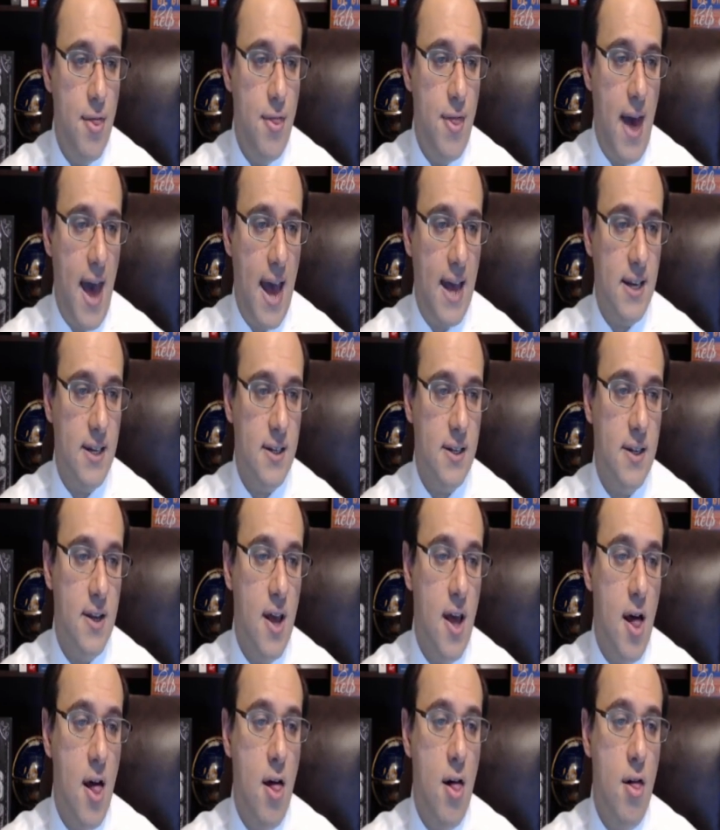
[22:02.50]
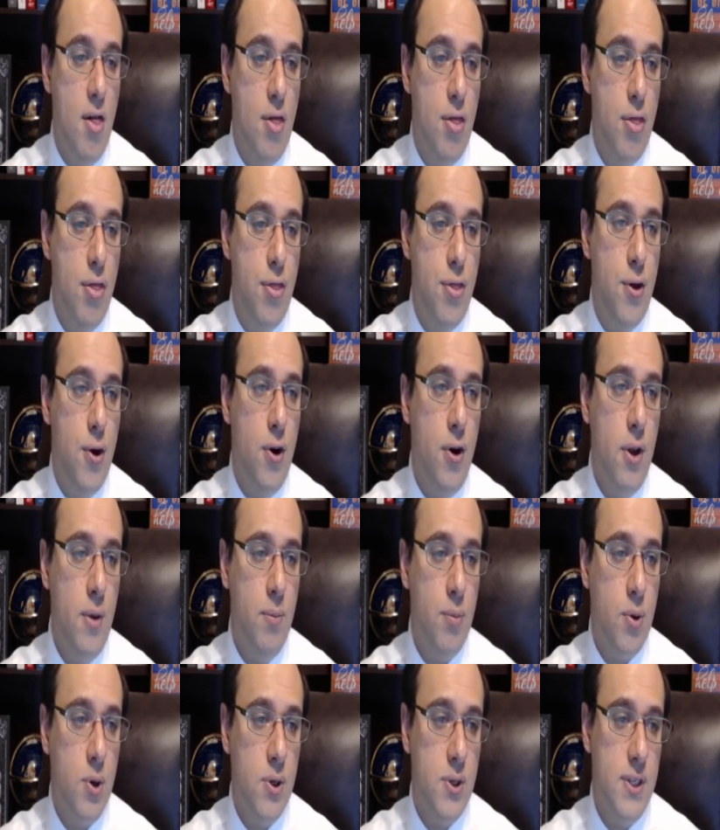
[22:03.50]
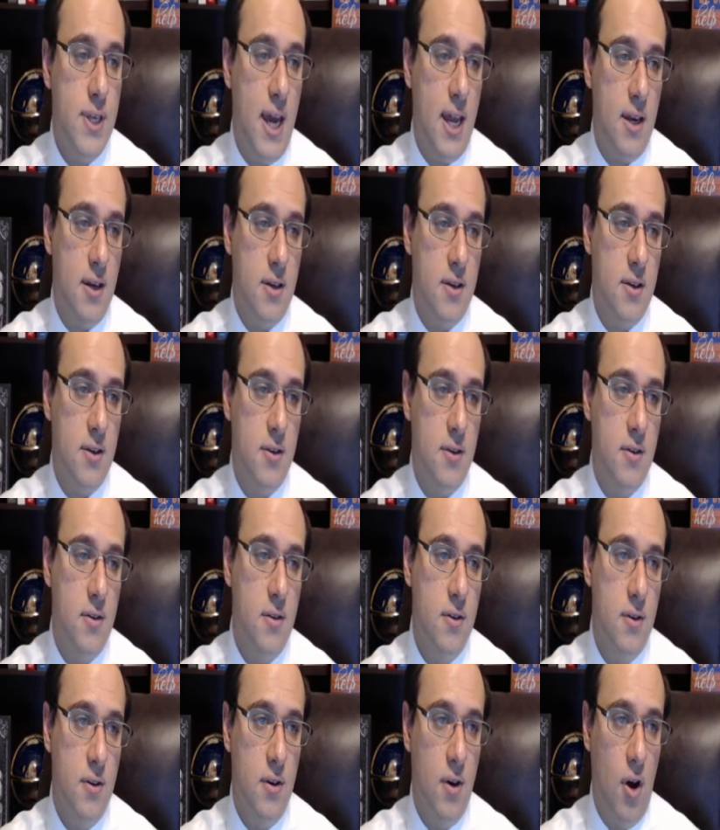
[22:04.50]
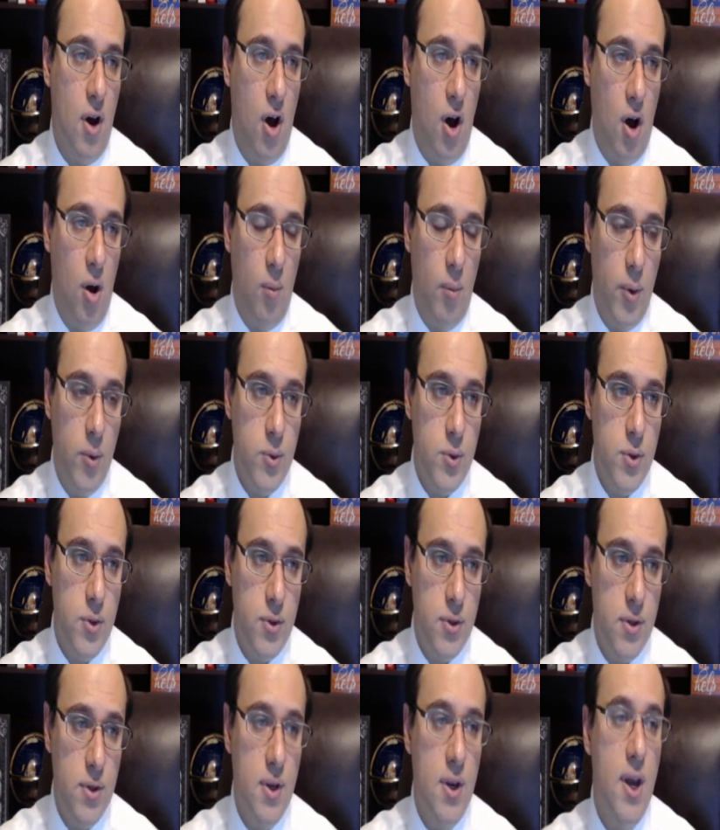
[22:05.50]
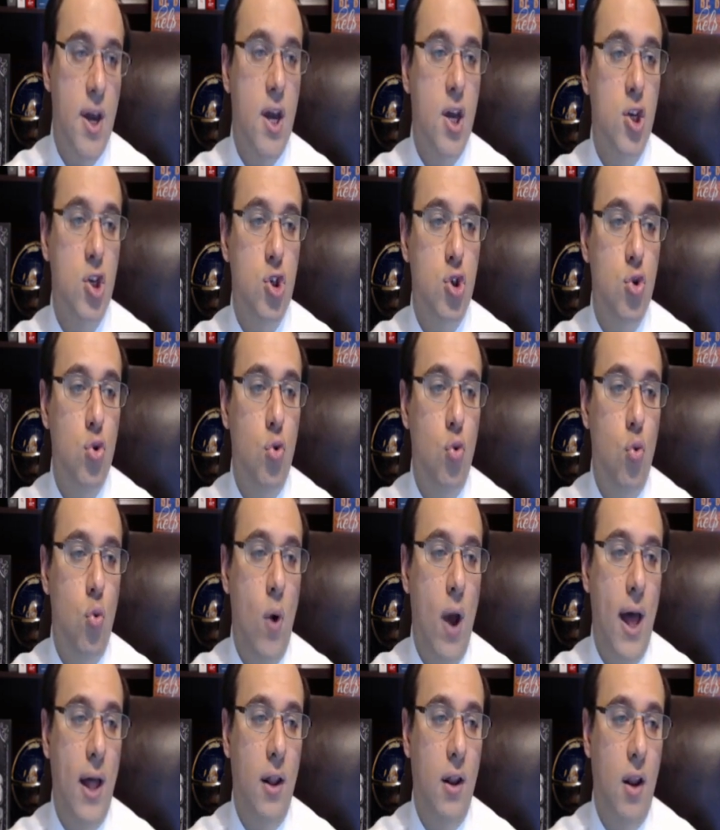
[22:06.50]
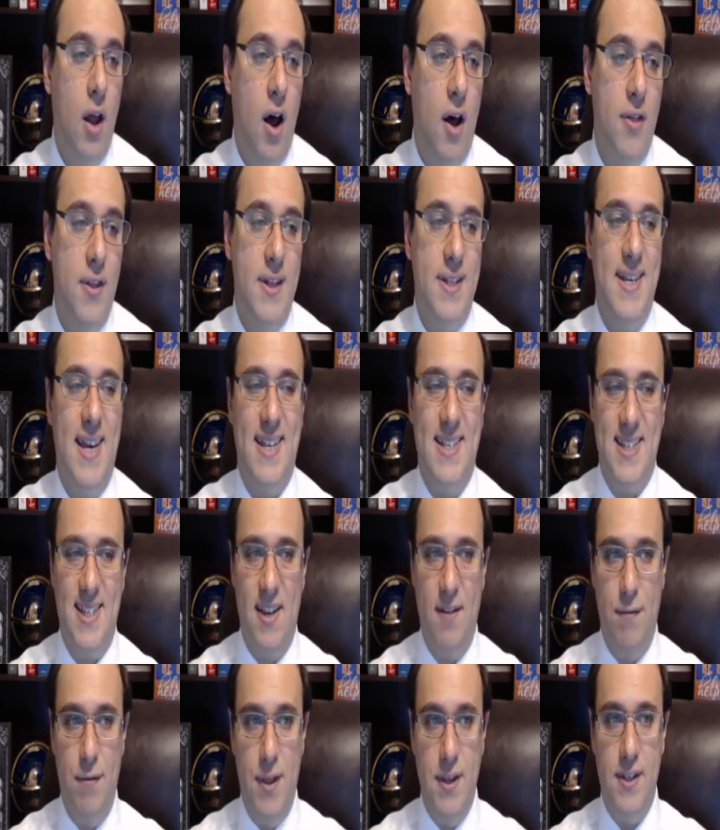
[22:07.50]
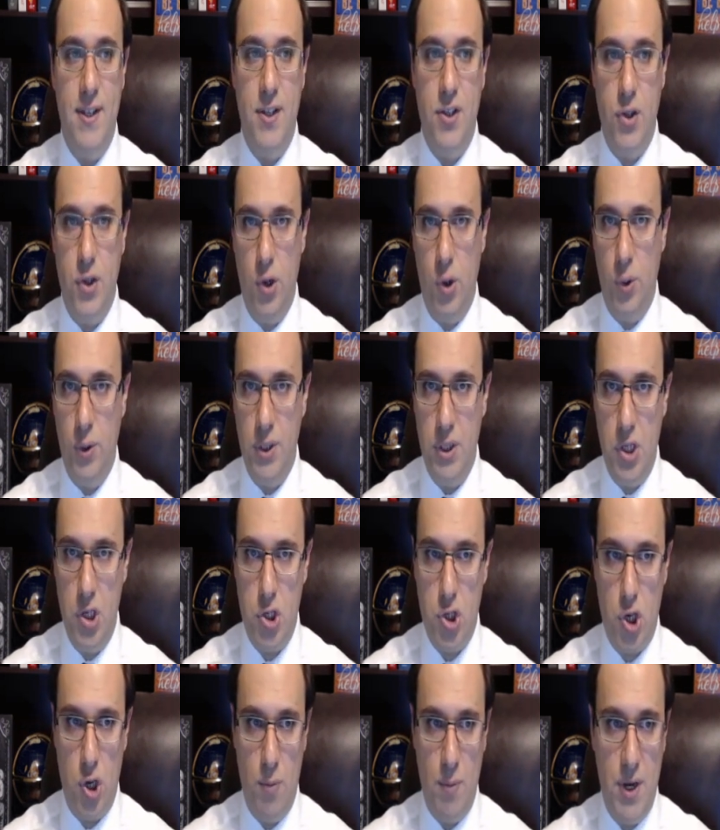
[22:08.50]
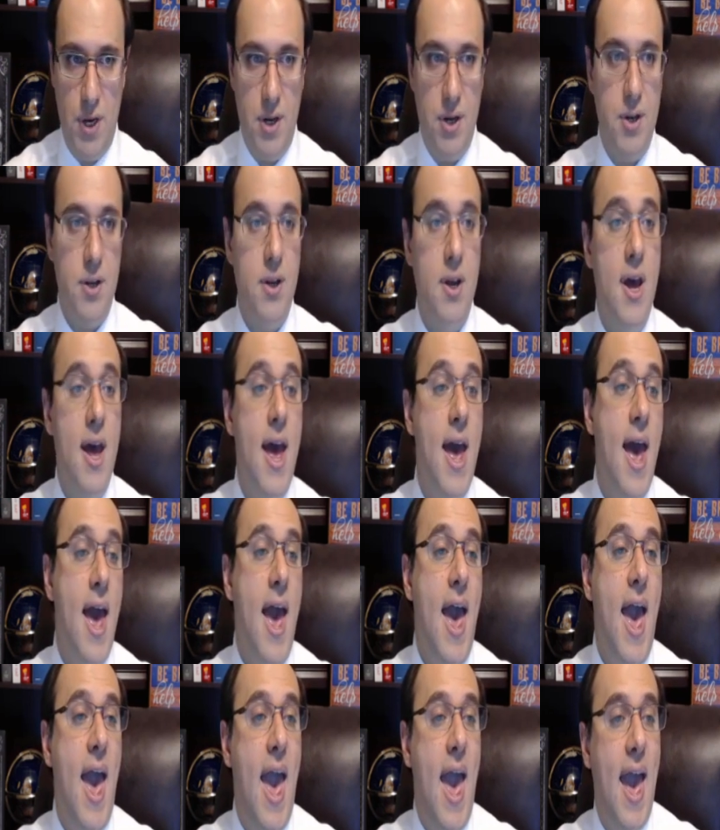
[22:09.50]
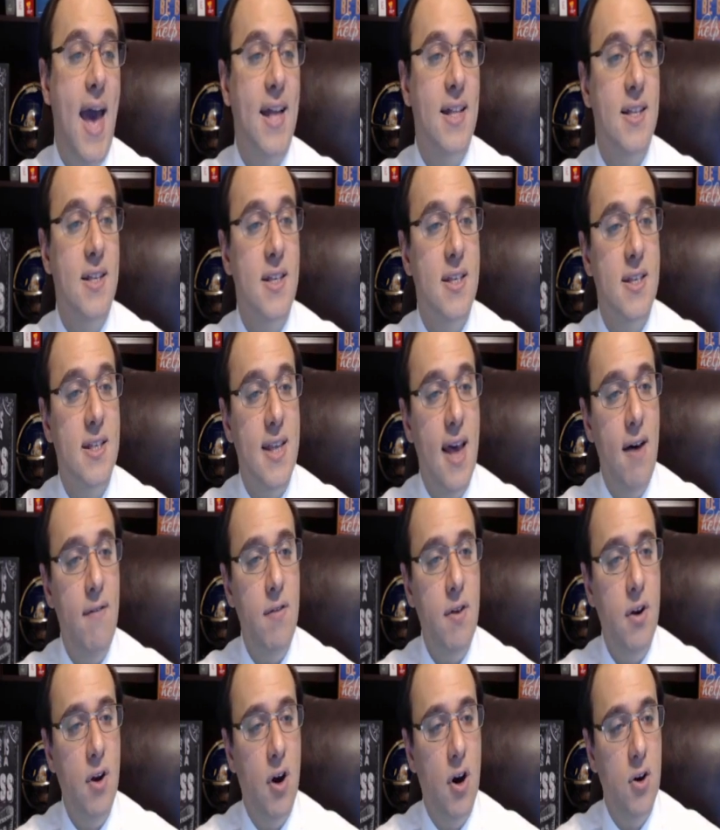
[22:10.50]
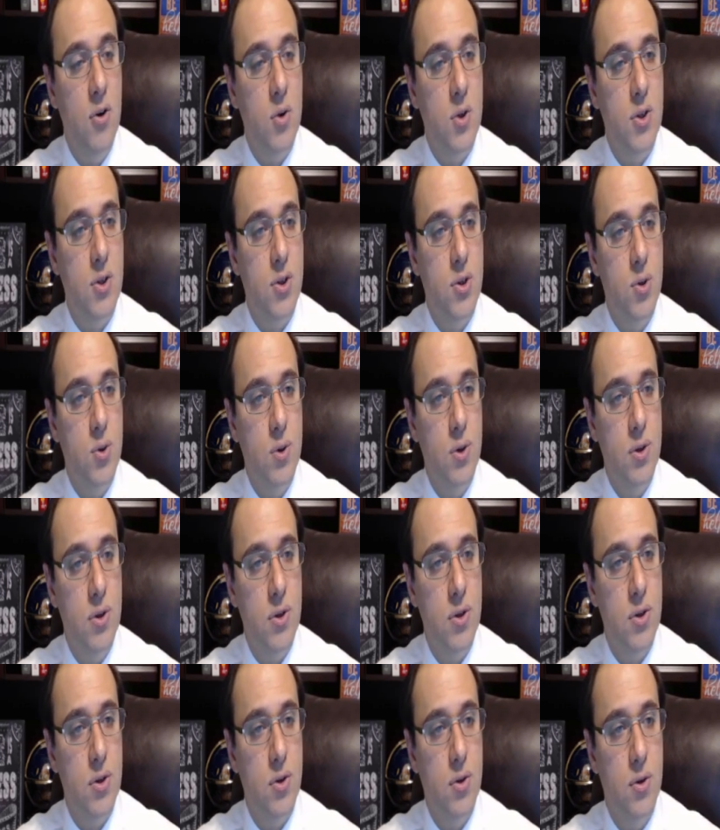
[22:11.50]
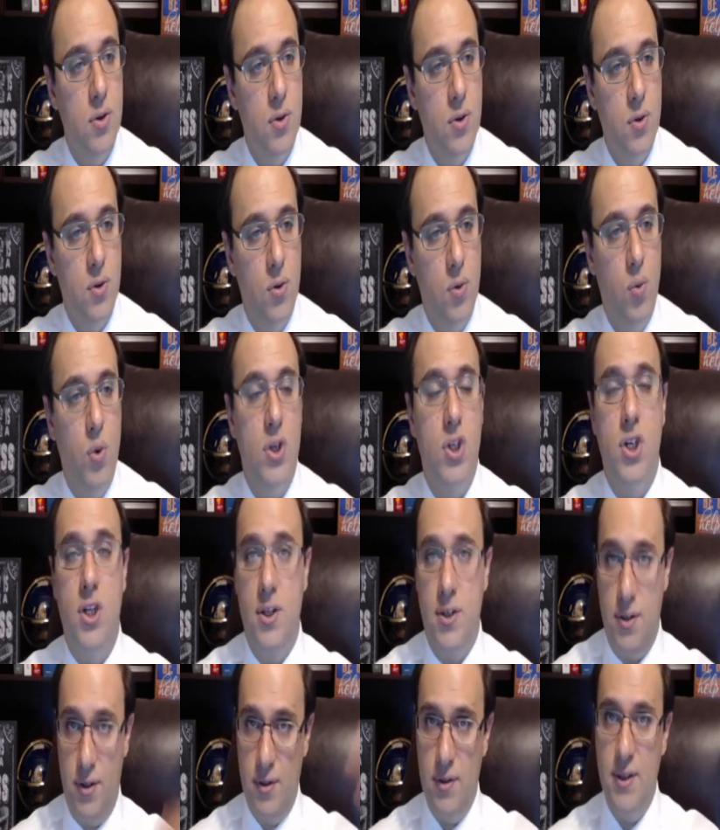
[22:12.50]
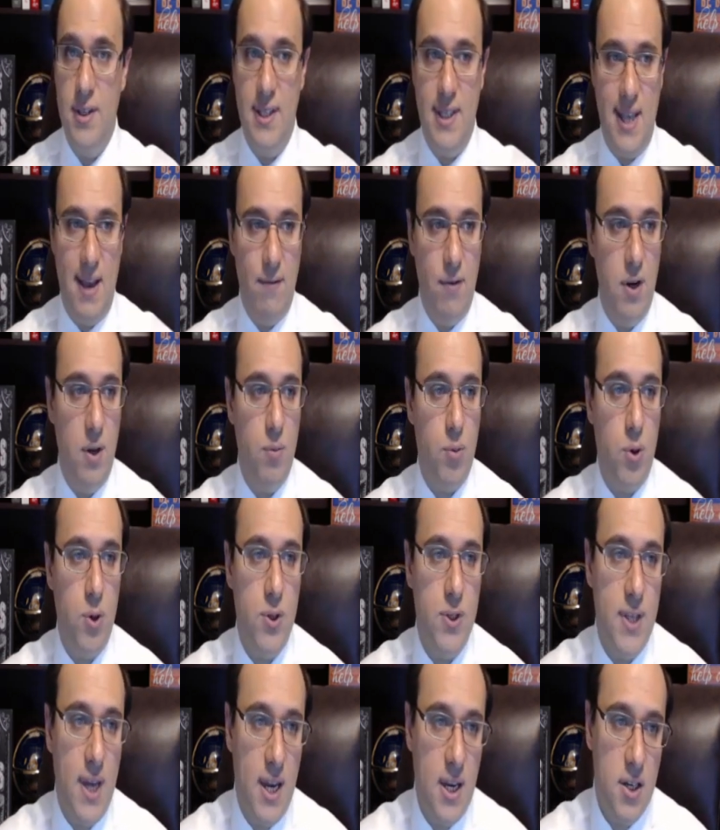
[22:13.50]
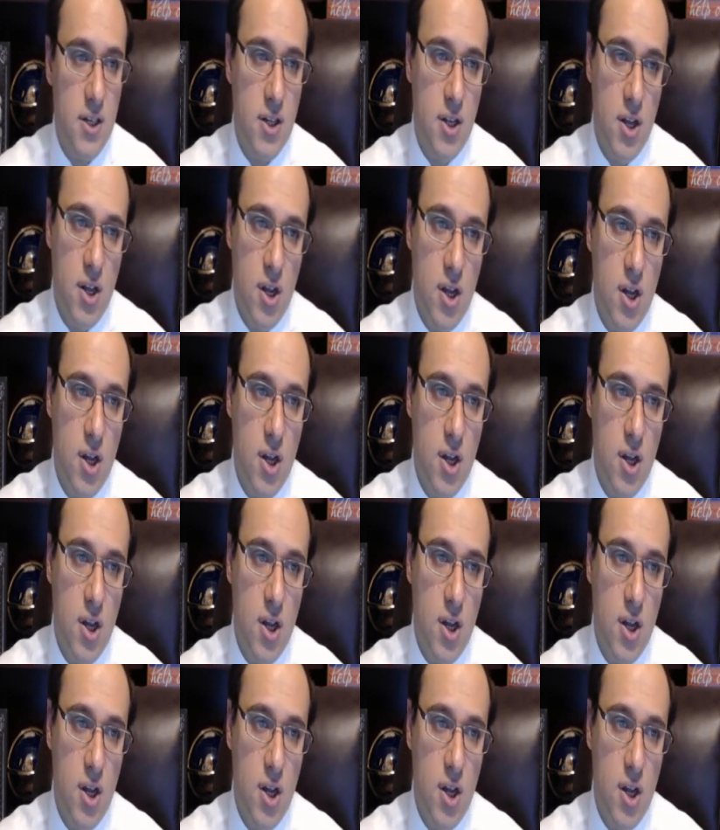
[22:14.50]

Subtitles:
that 30% almost do well on the test, if this is the only determinant. And 700 students, which is 70%,